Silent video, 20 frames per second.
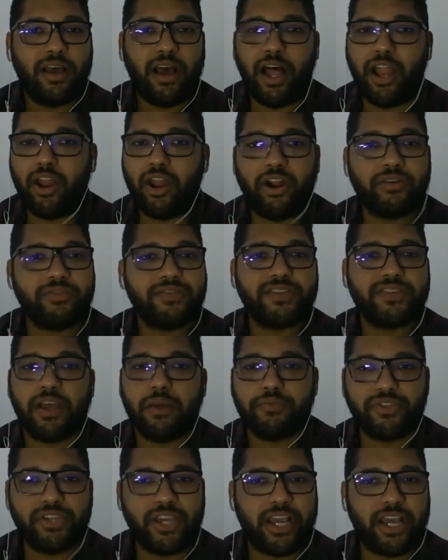a lot of
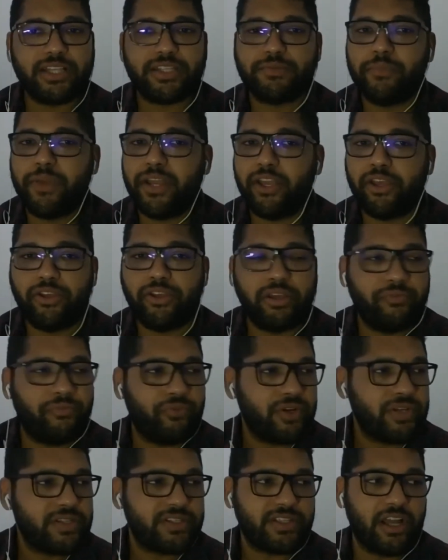subjects, many
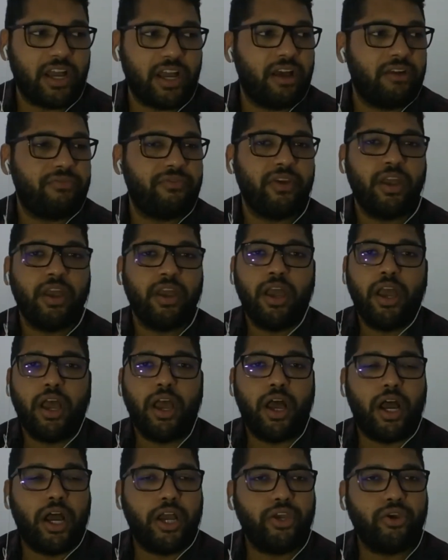different stuff.
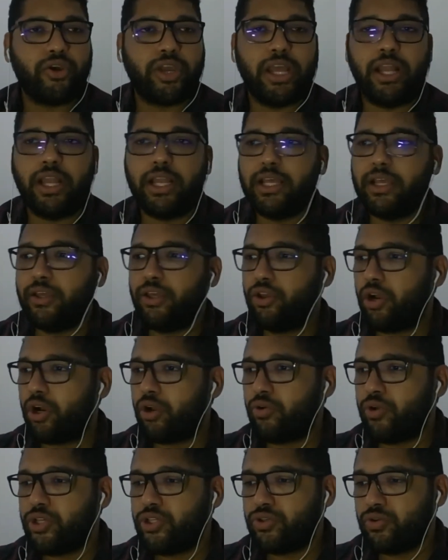You're
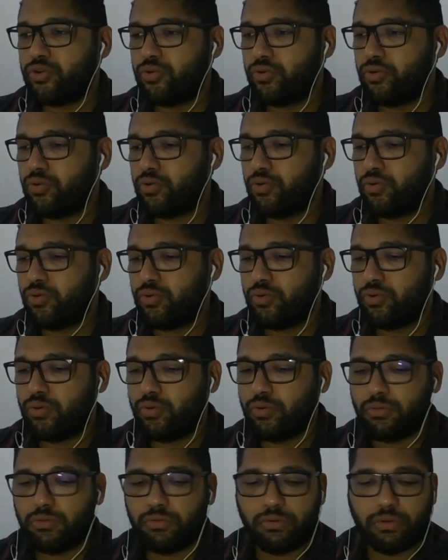going
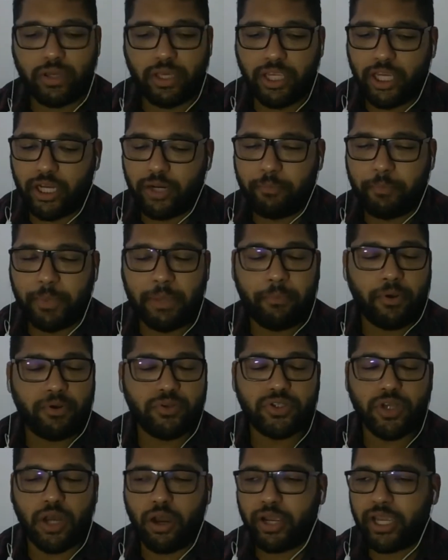to hear people
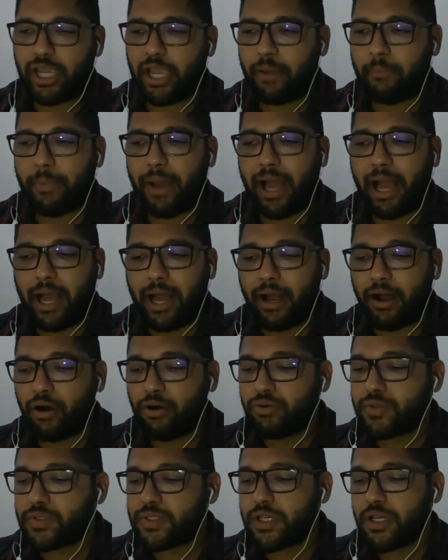talking
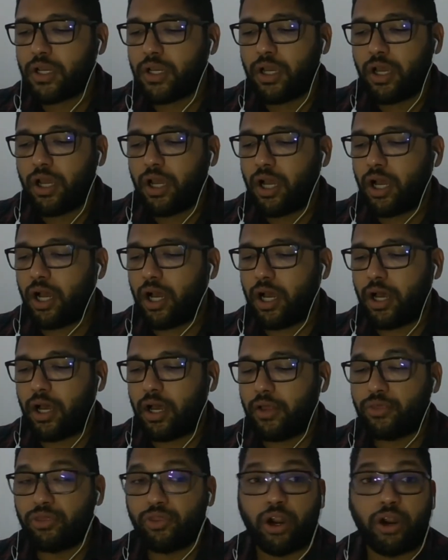about
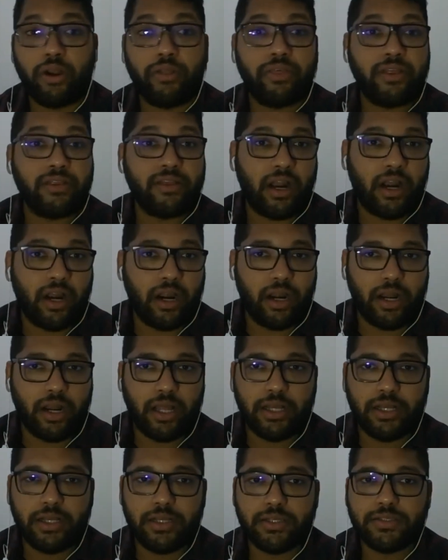Northern
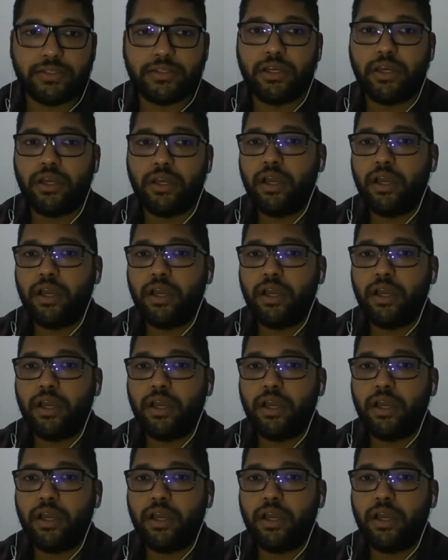Ireland.